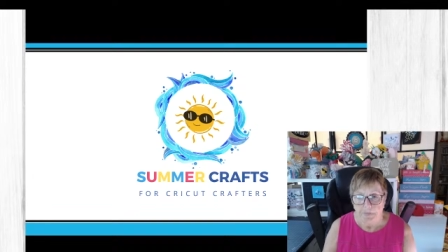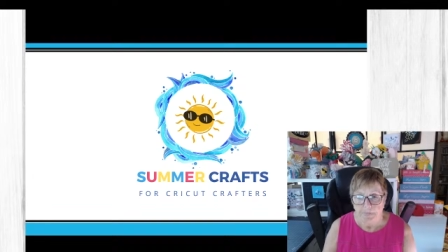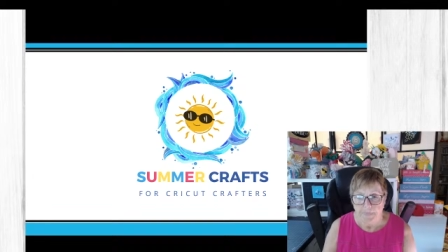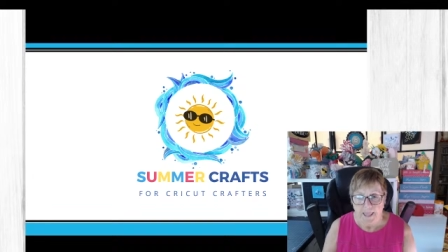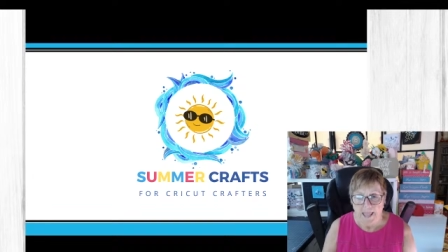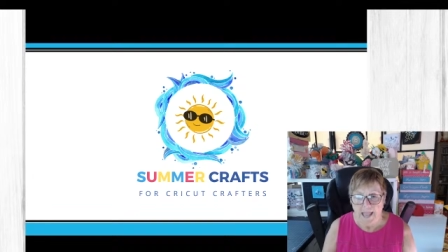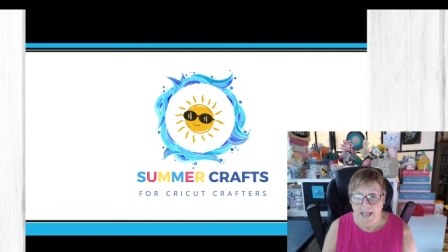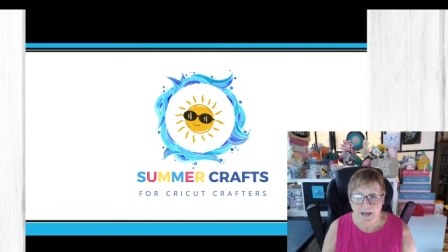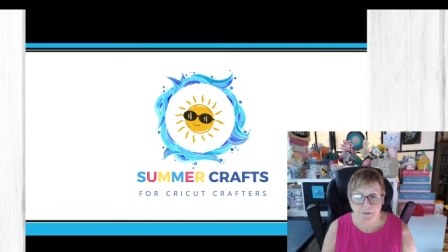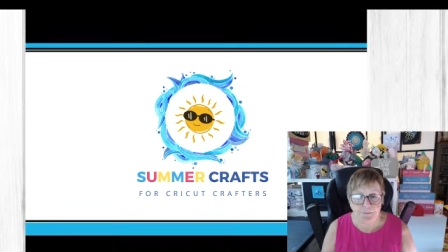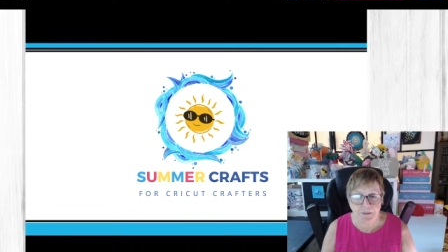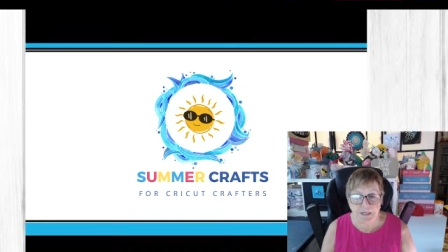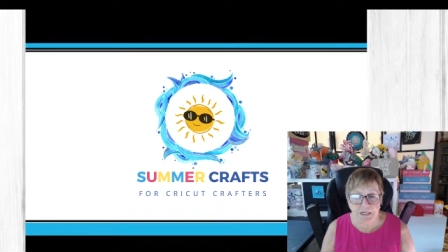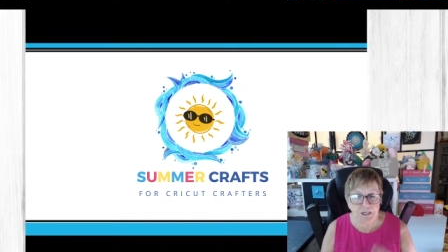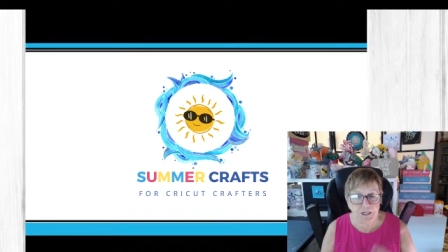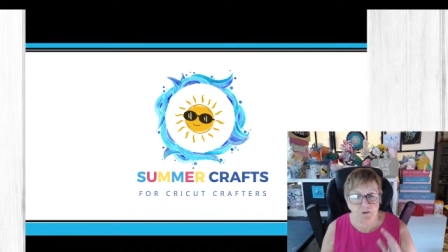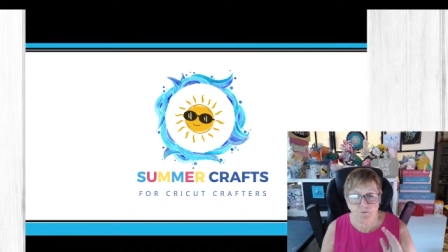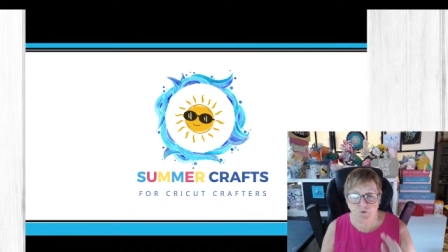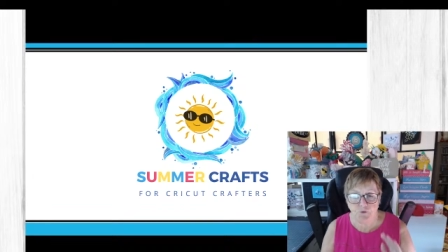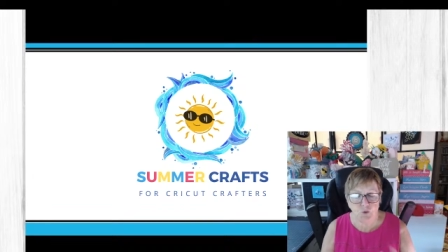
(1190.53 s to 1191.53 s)
How
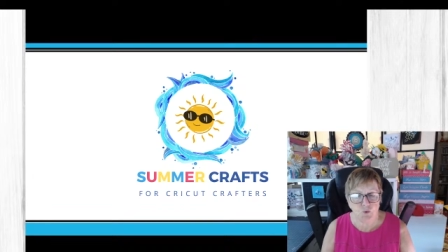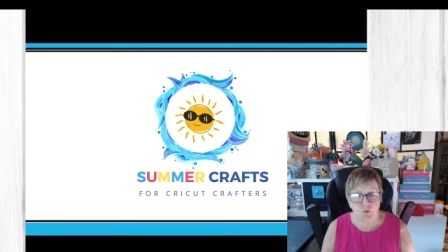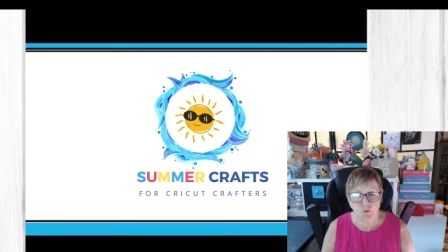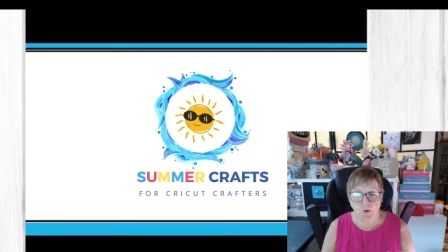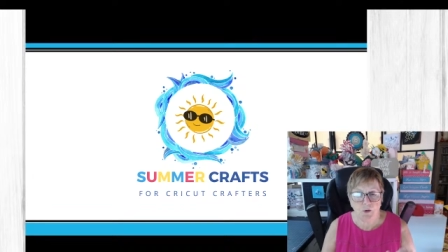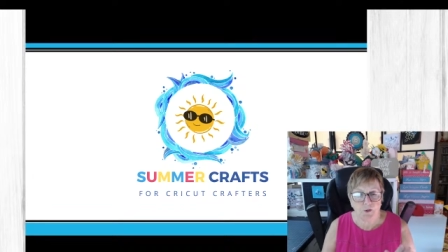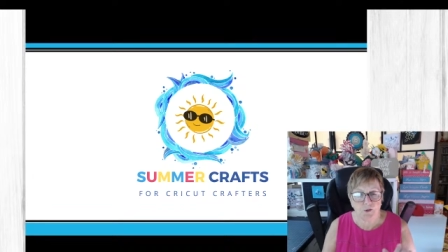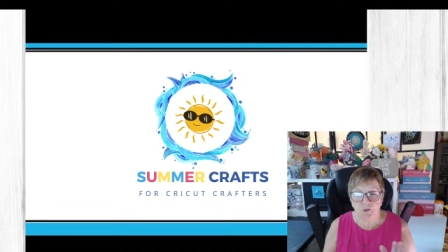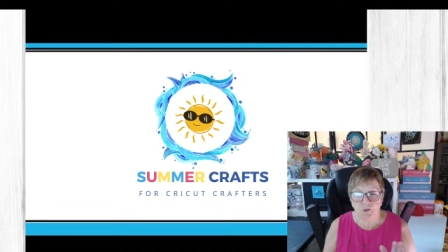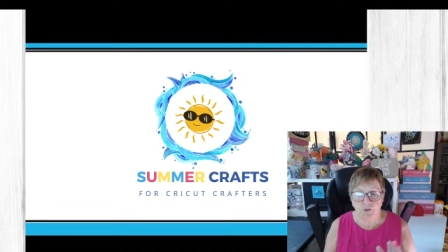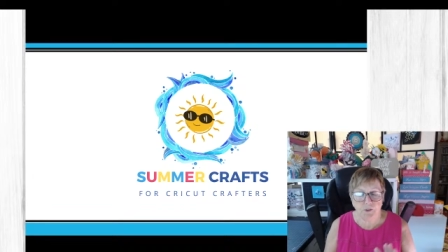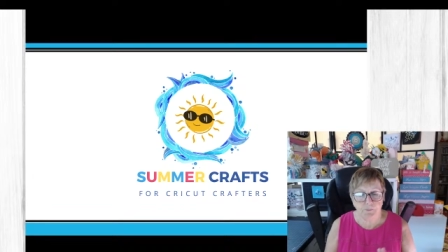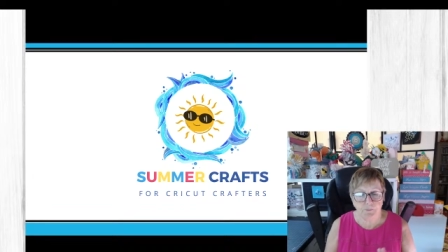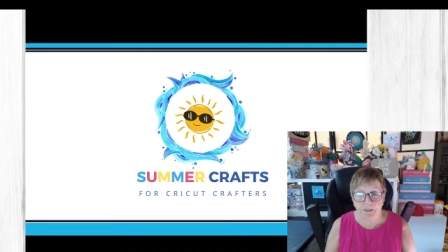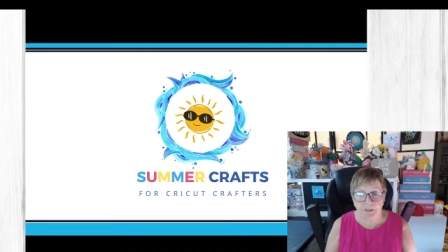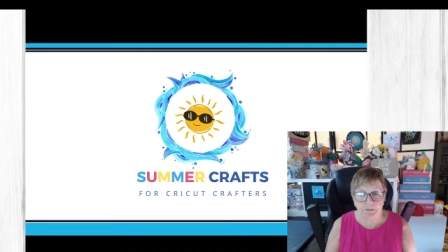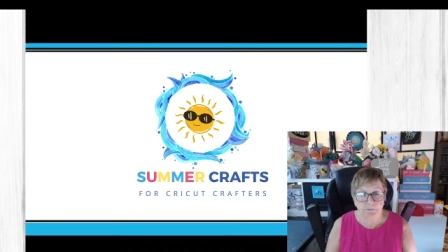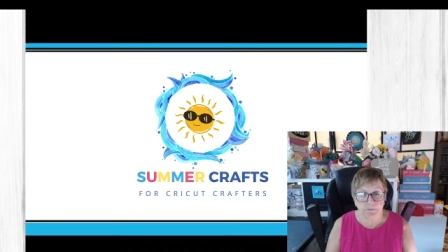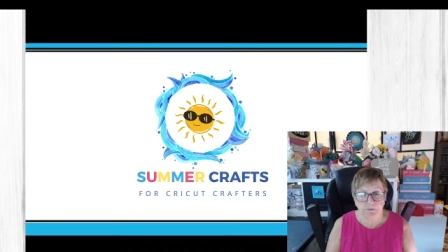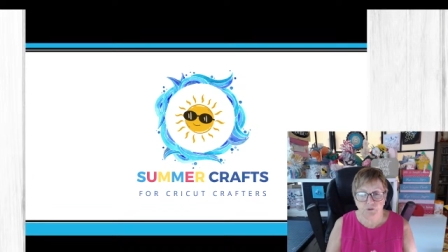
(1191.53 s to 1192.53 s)
many of you are going to
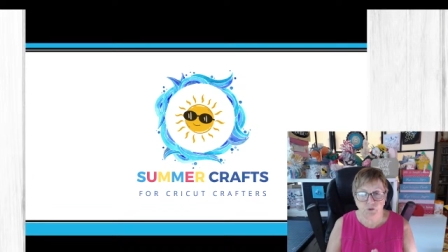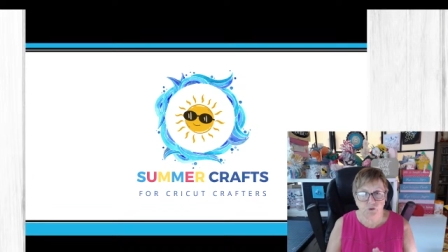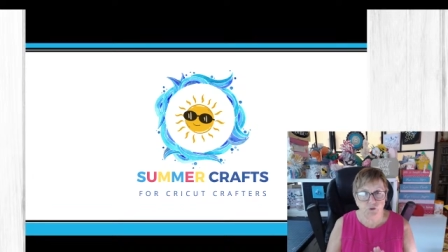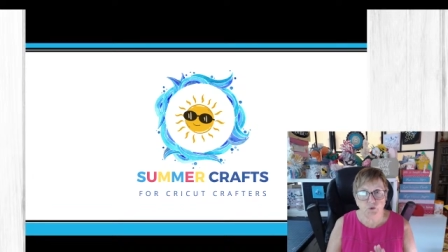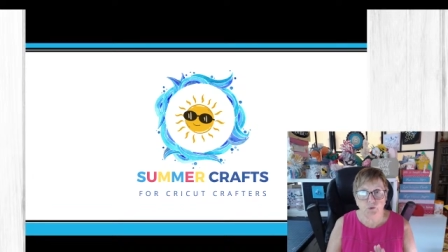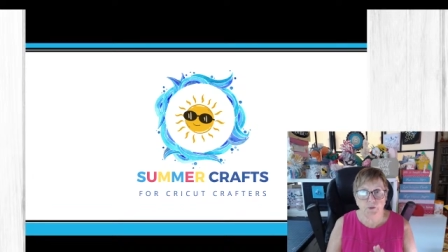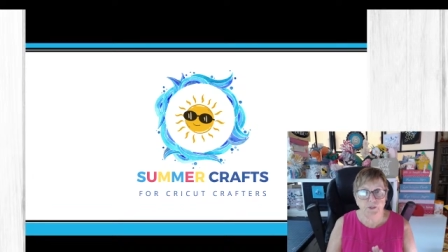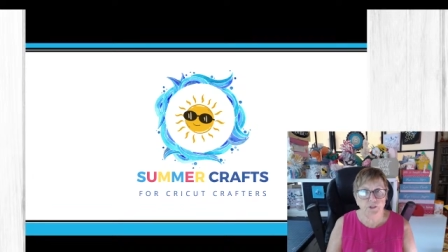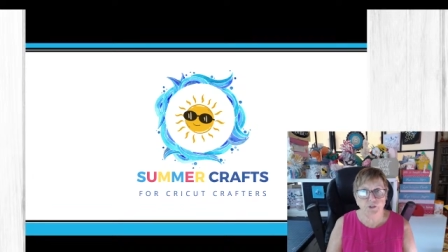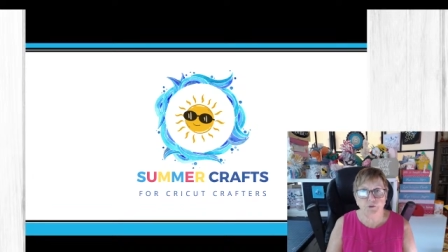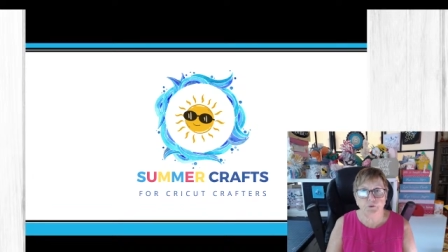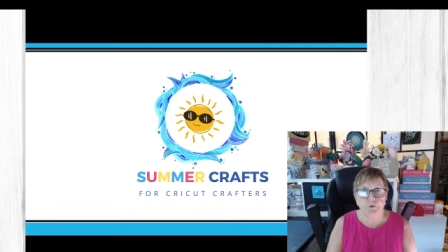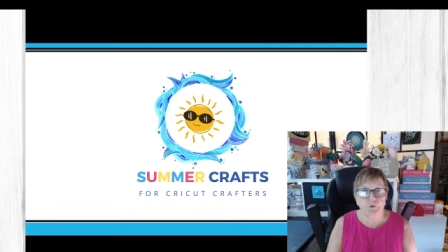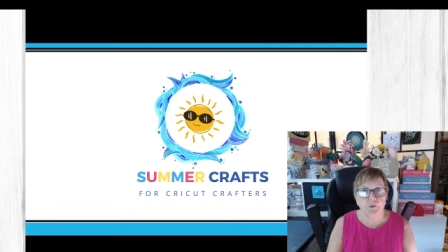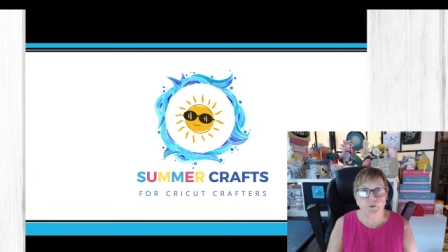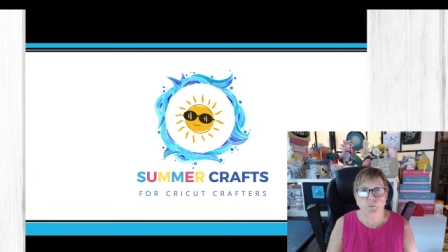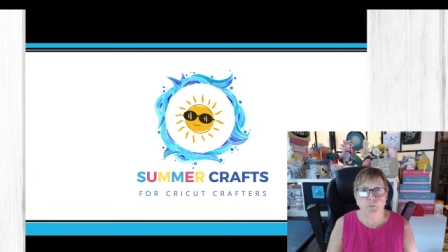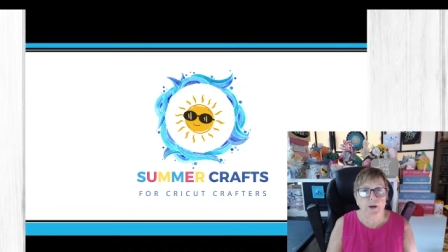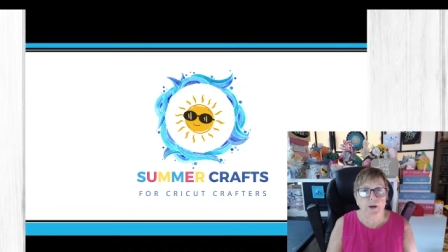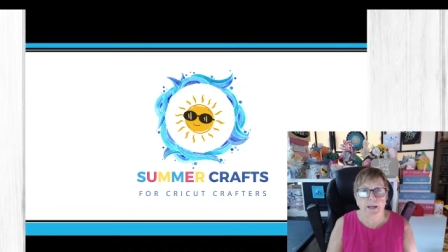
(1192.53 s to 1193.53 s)
be able to join us for
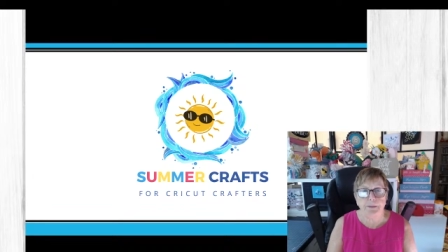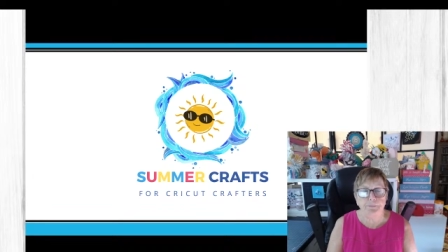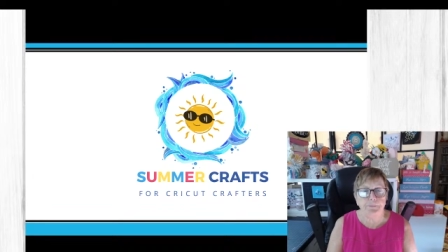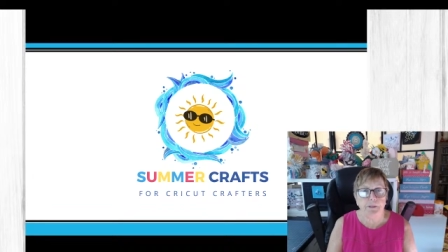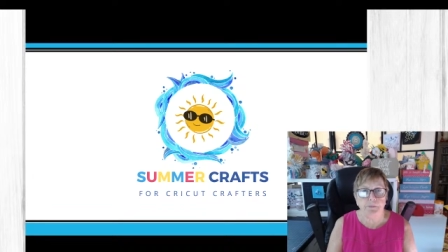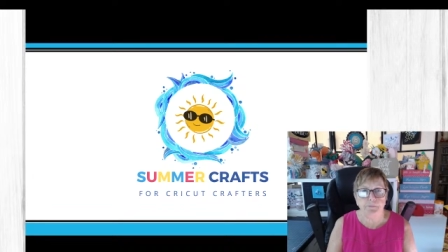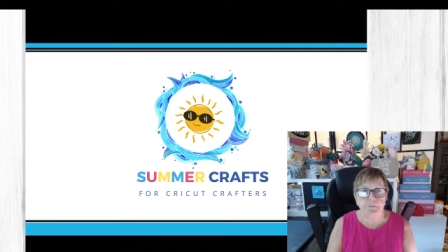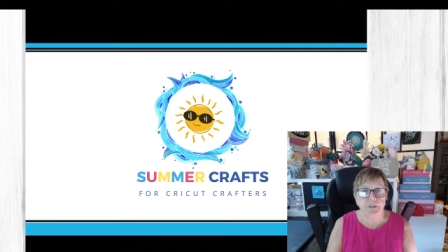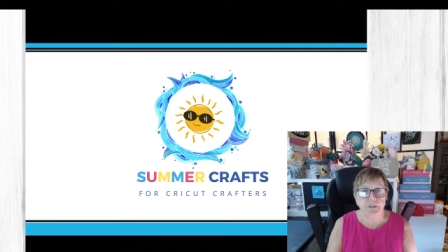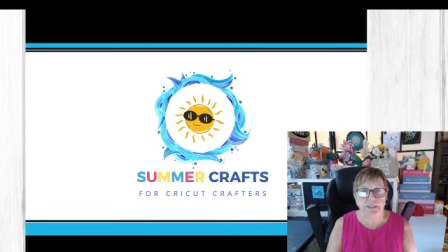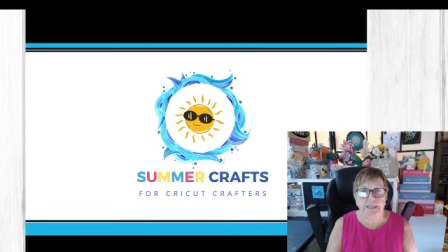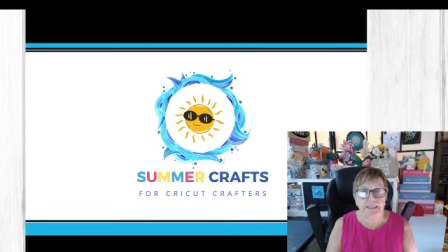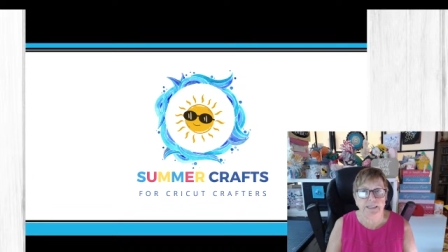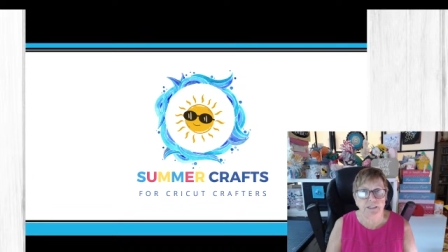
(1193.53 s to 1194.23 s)
the wrap up today?